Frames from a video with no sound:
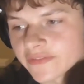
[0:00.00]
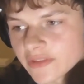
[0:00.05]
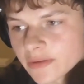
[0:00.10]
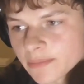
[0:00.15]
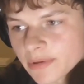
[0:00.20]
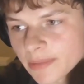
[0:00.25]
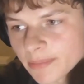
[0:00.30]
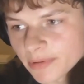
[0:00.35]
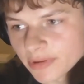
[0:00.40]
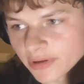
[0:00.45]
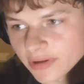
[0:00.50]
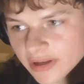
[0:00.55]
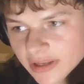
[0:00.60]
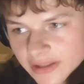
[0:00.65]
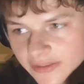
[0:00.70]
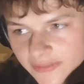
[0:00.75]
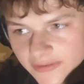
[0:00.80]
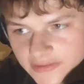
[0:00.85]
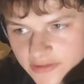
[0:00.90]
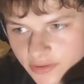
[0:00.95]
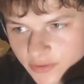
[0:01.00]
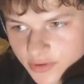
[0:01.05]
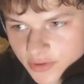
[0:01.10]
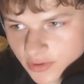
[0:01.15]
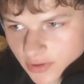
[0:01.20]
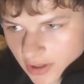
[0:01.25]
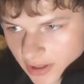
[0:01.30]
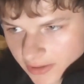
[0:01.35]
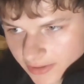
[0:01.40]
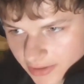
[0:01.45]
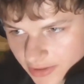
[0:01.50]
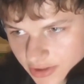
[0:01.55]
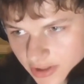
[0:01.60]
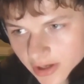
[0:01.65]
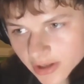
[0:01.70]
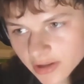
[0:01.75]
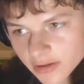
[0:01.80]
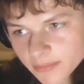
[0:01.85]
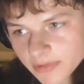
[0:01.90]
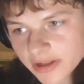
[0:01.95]
that people are getting the social contagion
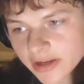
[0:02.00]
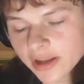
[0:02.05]
element,